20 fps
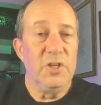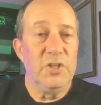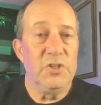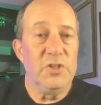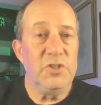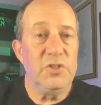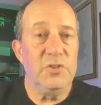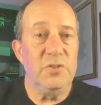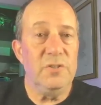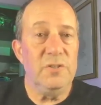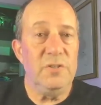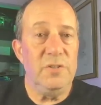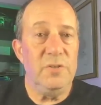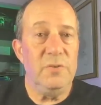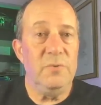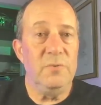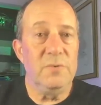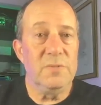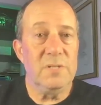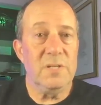should
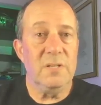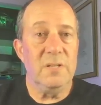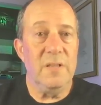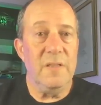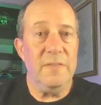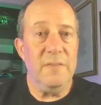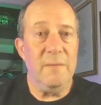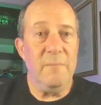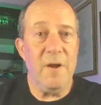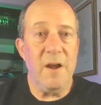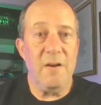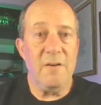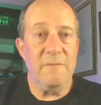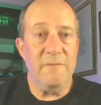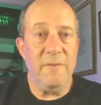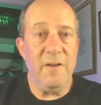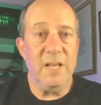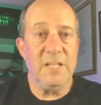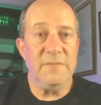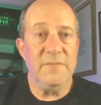use lithium iron
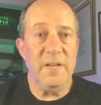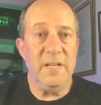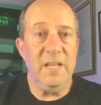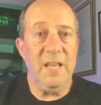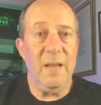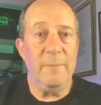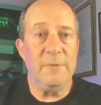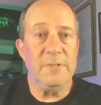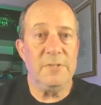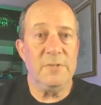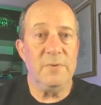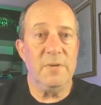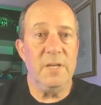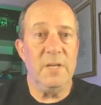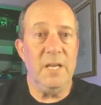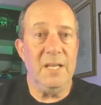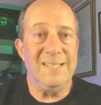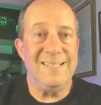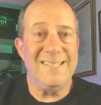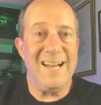phosphate
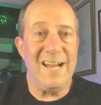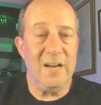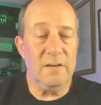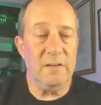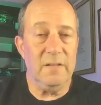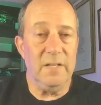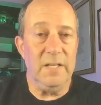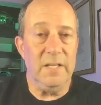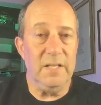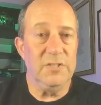chemistry entirely.